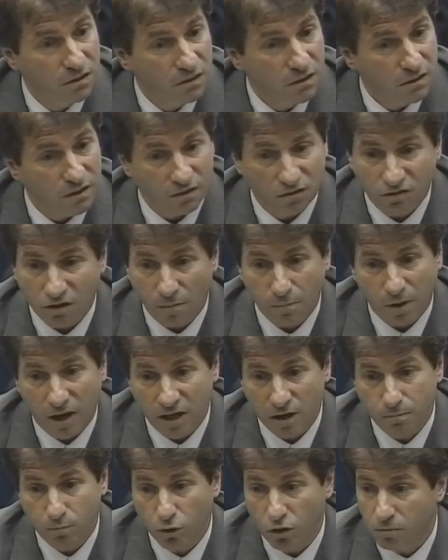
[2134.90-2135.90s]
that
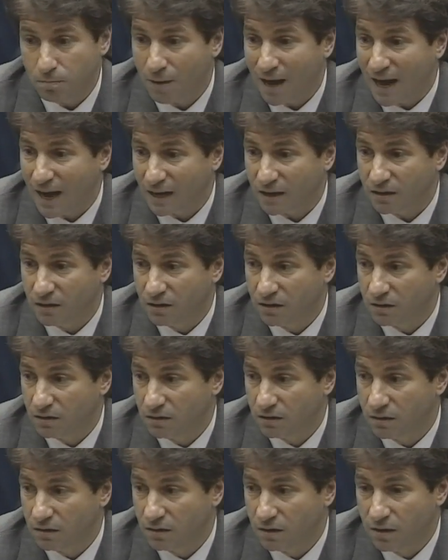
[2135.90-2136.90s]
somebody put back.
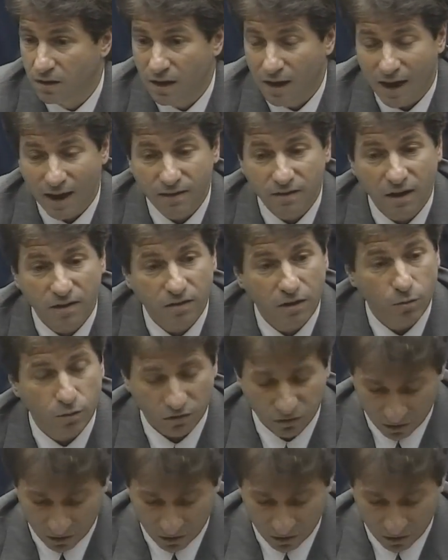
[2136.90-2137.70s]
And then there was